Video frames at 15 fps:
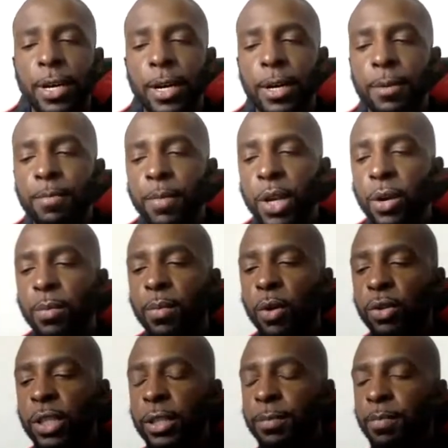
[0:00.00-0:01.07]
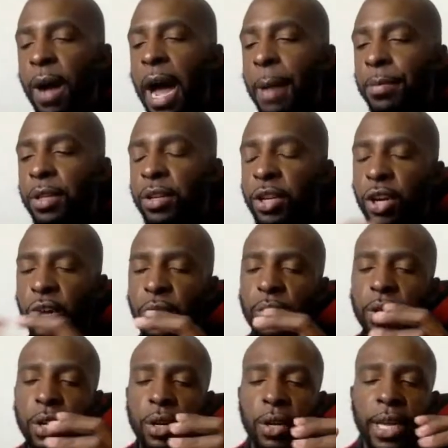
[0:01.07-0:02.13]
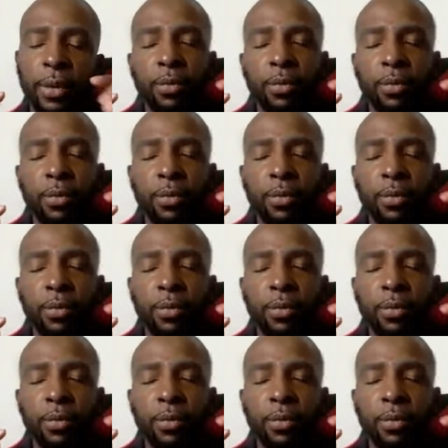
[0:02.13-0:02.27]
Most popularly known